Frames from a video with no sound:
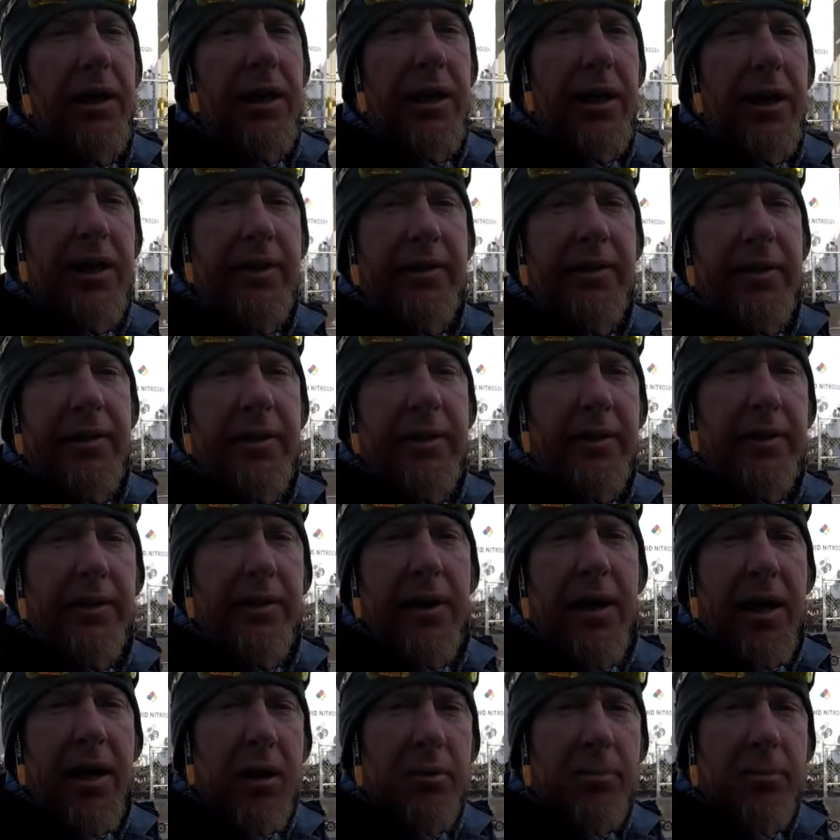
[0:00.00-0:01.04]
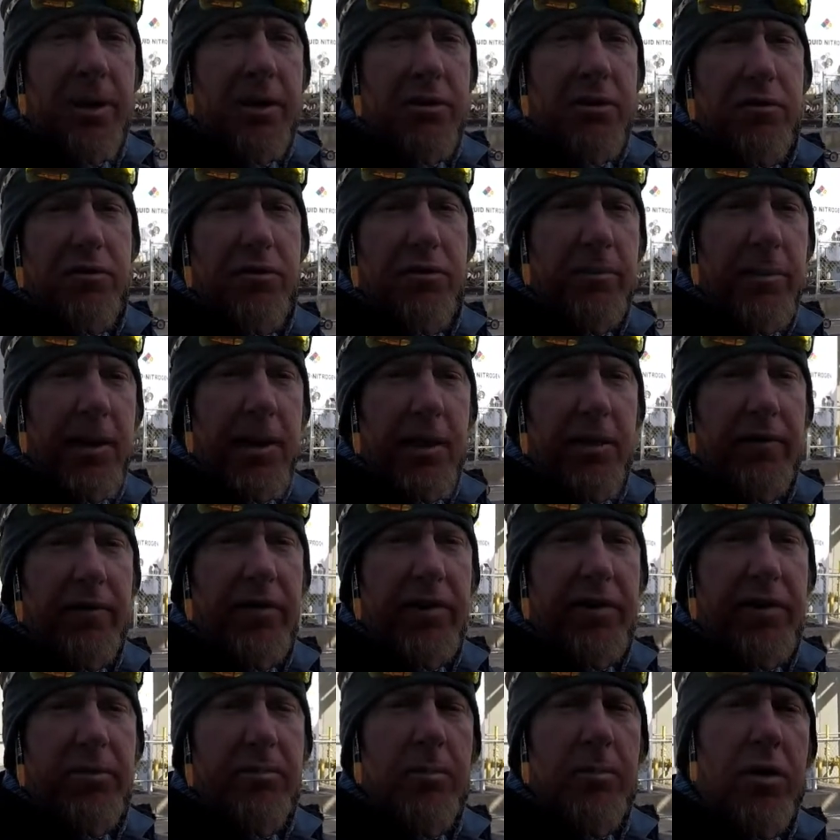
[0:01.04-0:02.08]
And then I'll measure from my
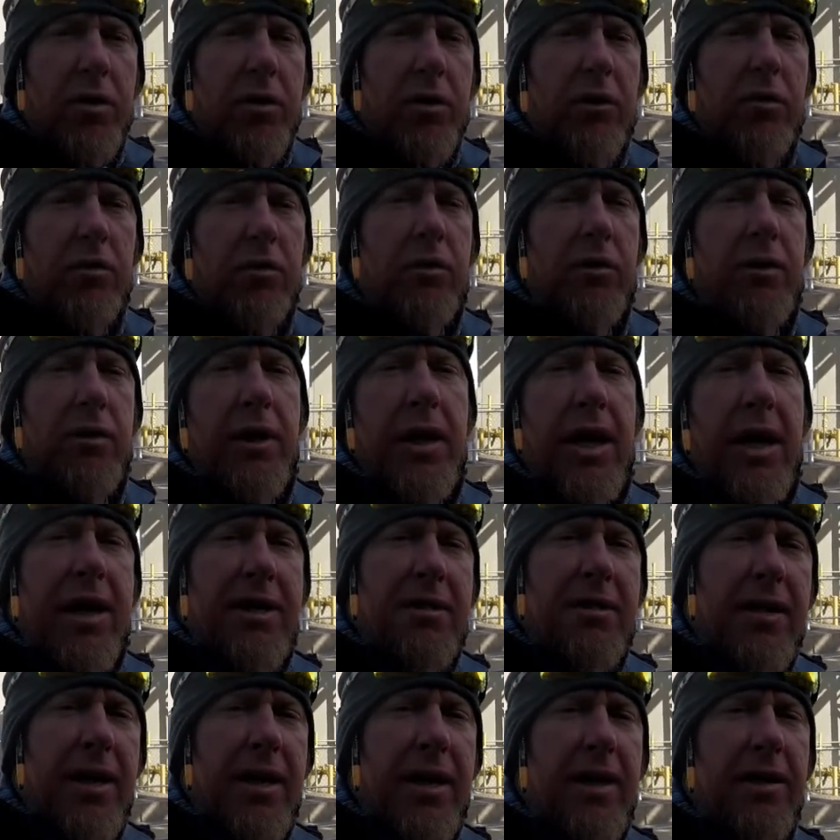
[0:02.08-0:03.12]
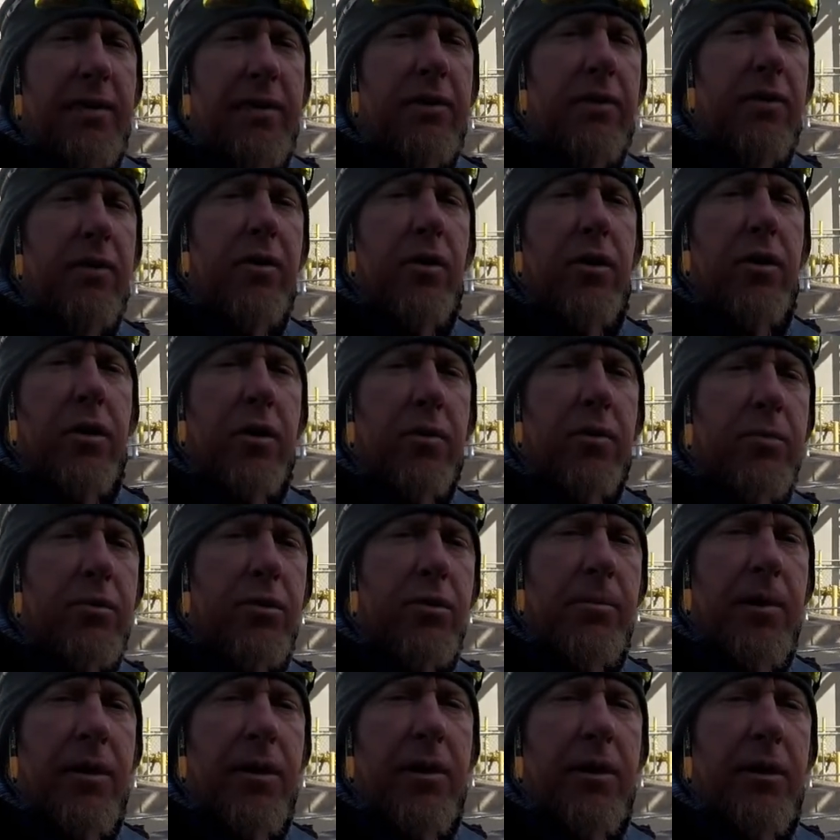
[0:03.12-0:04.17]
elevation mark on the high side up to
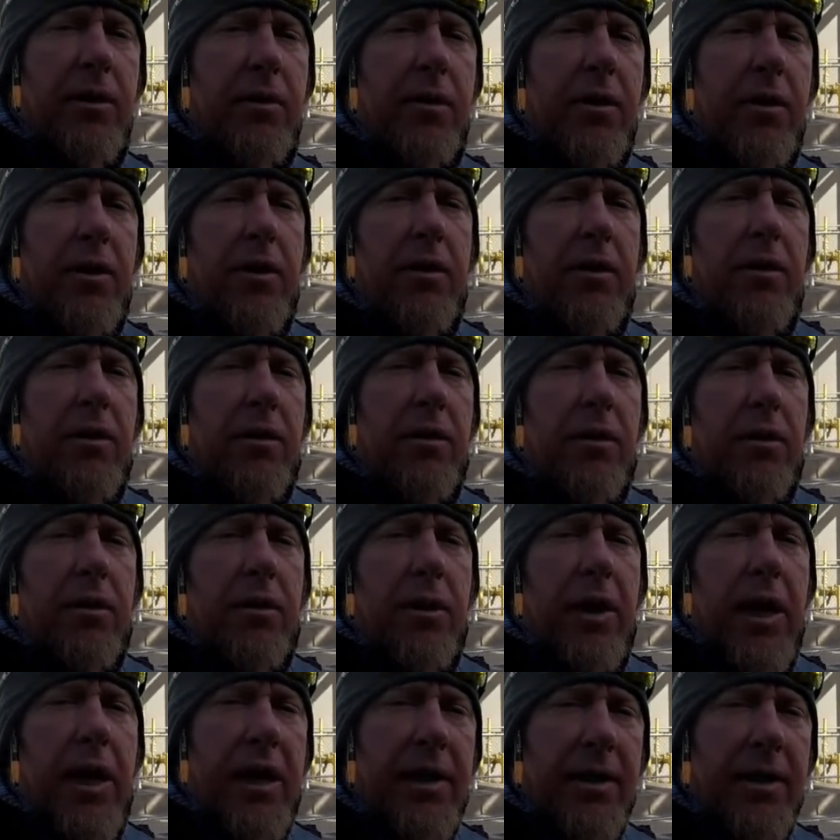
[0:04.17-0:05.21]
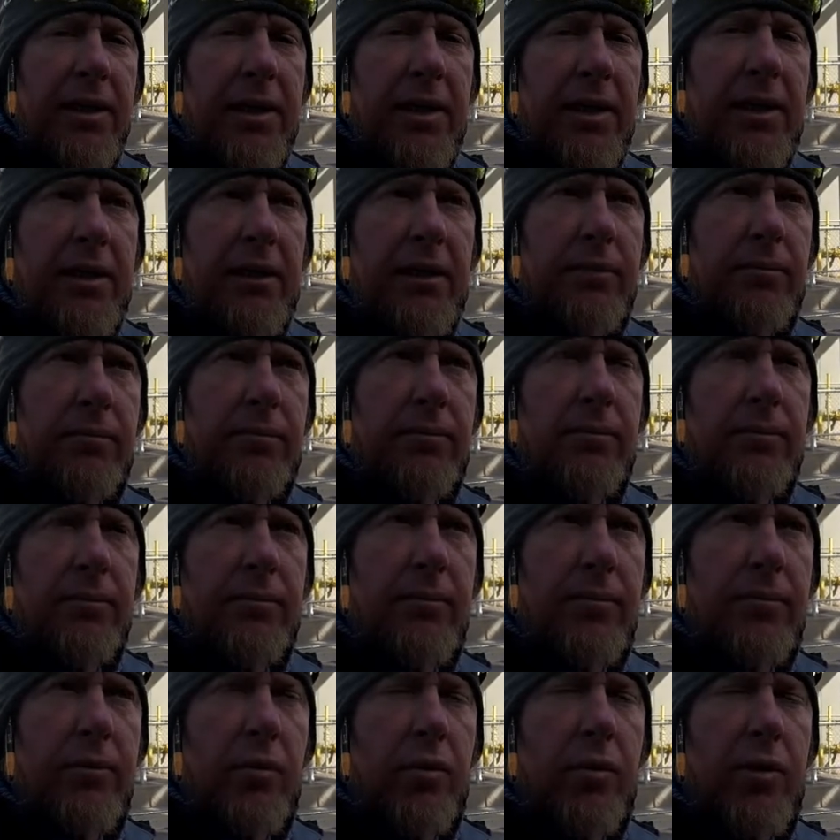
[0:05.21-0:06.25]
my 89,
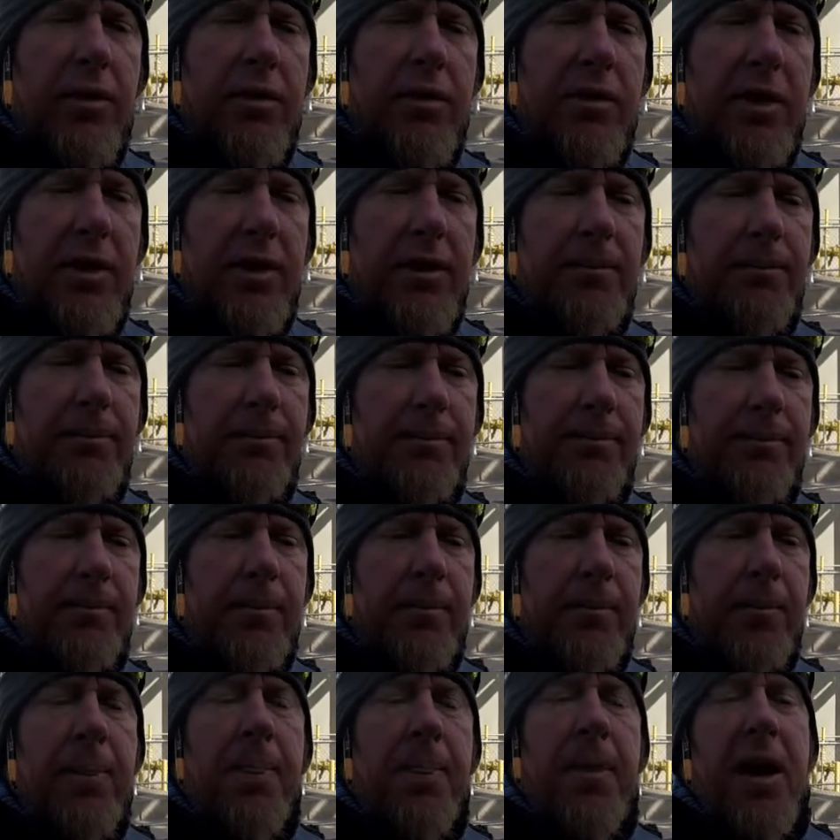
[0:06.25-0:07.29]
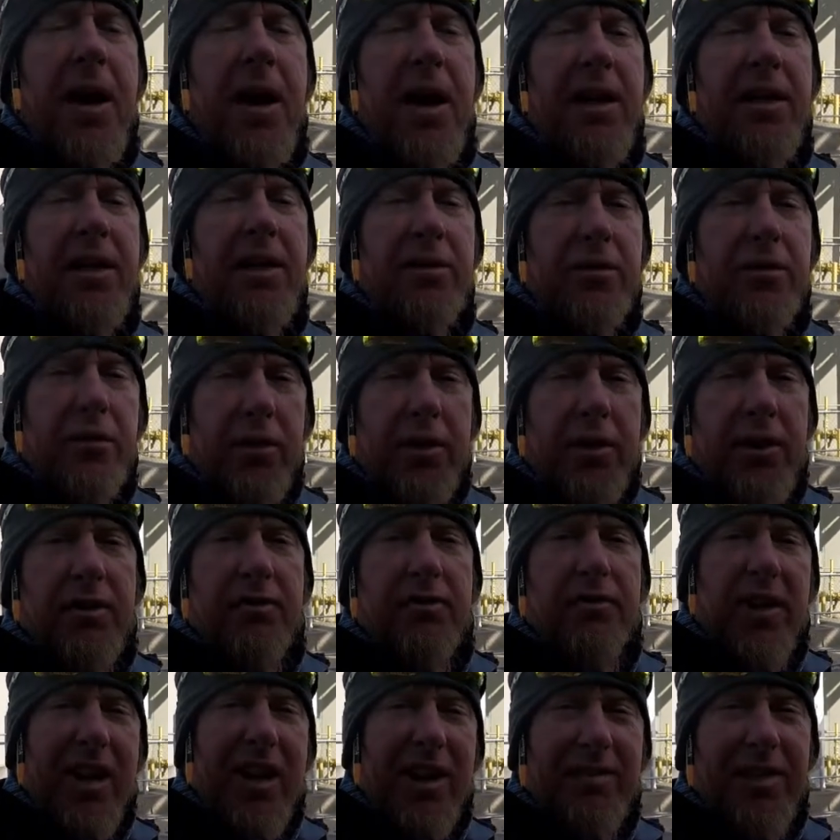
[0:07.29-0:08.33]
what did I say, 83 and
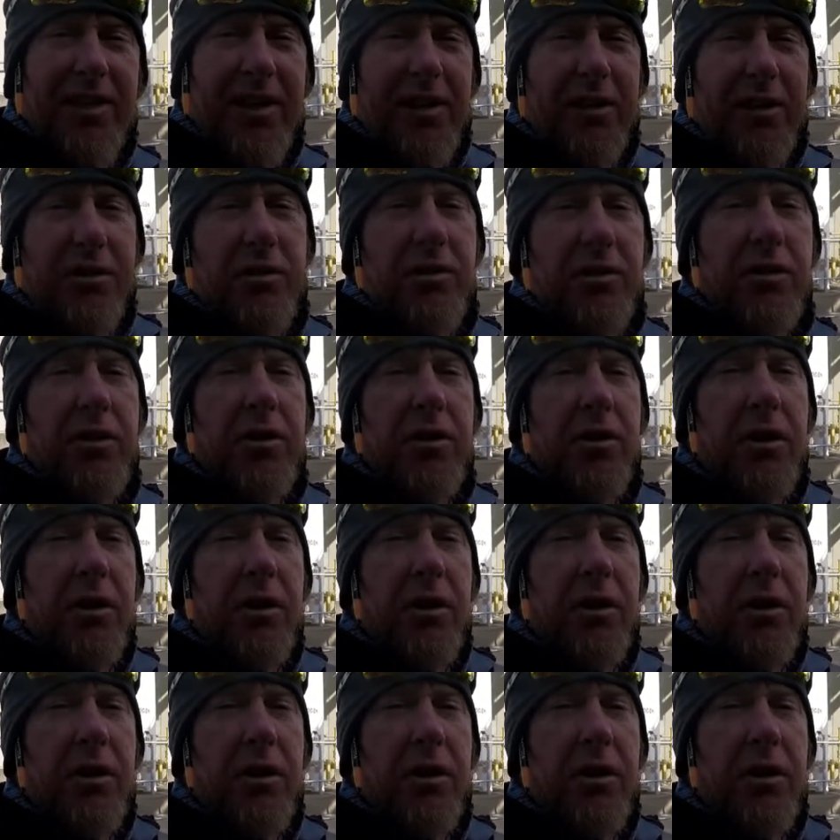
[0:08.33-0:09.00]
5 eighths.